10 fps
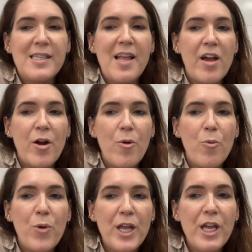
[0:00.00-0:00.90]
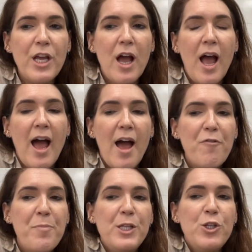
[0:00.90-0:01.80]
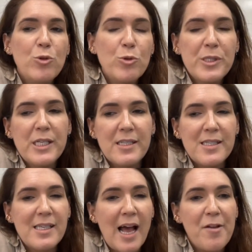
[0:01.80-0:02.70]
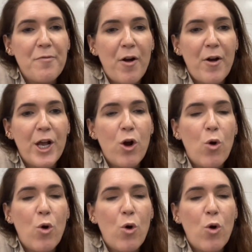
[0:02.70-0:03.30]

there we have been using salivary